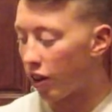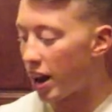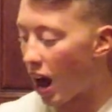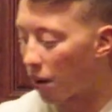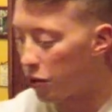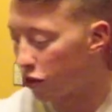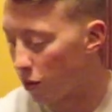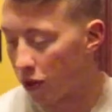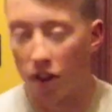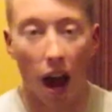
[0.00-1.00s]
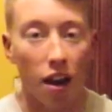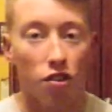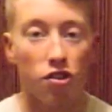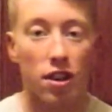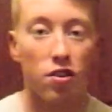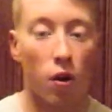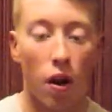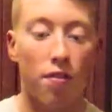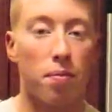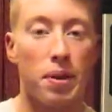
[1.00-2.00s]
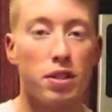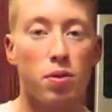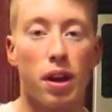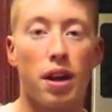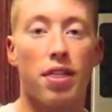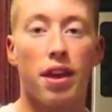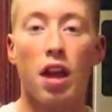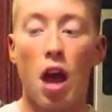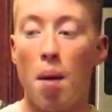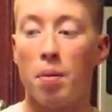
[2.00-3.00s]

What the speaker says: right now I'm using it with cottage cheese, so I don't have to mix it with anything.